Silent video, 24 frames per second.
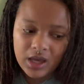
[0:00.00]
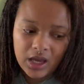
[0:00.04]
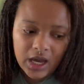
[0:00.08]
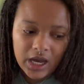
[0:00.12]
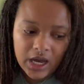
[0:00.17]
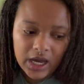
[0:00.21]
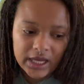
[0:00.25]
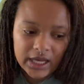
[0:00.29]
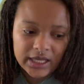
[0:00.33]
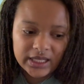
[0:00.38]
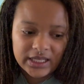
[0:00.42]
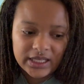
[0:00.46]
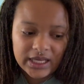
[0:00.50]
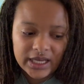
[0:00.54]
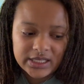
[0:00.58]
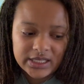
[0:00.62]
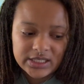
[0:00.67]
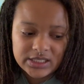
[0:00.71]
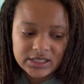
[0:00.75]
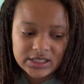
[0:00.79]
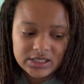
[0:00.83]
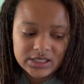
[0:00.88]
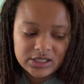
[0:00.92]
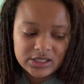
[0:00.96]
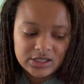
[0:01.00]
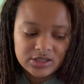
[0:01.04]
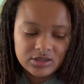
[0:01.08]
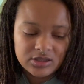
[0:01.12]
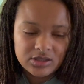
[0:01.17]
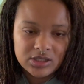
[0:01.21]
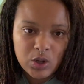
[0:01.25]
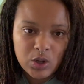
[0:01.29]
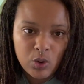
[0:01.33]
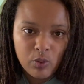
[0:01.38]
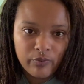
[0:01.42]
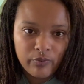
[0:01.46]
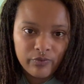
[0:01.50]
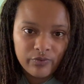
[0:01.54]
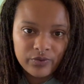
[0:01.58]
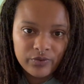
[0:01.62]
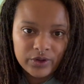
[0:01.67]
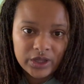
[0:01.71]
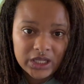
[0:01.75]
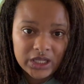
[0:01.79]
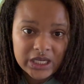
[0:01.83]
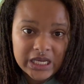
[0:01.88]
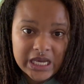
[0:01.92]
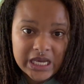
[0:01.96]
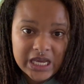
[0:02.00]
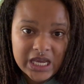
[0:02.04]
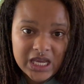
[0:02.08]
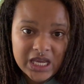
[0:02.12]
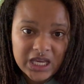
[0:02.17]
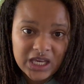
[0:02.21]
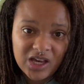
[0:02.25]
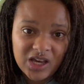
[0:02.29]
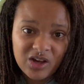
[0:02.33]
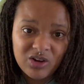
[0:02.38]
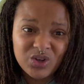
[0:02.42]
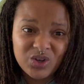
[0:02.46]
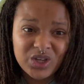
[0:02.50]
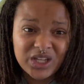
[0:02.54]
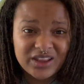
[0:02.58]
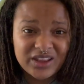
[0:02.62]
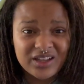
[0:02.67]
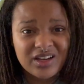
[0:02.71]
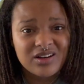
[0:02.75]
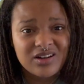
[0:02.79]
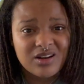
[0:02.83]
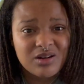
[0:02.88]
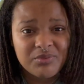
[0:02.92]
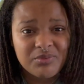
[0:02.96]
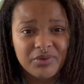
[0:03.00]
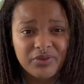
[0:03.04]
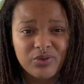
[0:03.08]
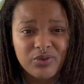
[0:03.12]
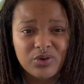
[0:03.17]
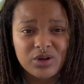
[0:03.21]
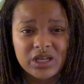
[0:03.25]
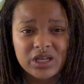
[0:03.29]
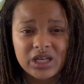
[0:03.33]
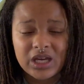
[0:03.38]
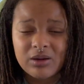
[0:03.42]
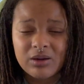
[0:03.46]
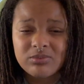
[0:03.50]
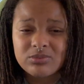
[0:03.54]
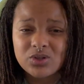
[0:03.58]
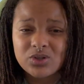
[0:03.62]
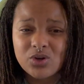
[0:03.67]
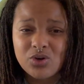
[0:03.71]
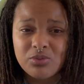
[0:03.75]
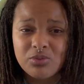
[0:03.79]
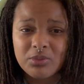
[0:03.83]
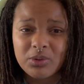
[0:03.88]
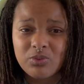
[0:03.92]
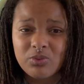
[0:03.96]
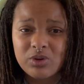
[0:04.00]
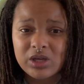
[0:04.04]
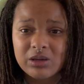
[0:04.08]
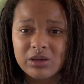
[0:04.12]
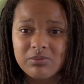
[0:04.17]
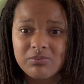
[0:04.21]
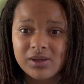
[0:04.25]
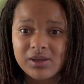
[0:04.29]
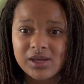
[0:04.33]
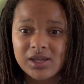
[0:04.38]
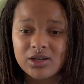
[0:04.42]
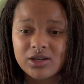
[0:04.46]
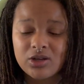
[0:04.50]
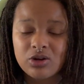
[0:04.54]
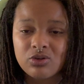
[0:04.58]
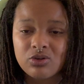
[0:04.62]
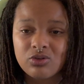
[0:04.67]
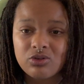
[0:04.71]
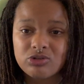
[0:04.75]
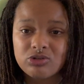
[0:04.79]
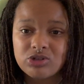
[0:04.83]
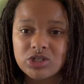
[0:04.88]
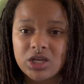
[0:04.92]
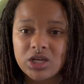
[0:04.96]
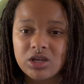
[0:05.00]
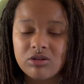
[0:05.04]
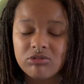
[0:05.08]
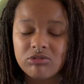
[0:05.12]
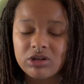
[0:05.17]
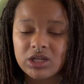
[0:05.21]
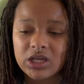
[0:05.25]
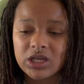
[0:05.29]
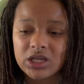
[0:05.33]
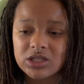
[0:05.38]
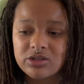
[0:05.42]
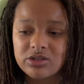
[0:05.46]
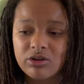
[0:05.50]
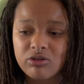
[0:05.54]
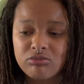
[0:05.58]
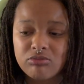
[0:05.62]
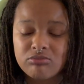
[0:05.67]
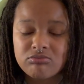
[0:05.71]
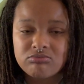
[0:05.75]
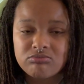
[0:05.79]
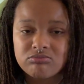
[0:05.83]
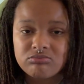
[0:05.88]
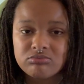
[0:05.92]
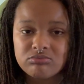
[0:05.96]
I guess hopefully I'll get that done before he comes home, and we could be in here crocheting when he gets home.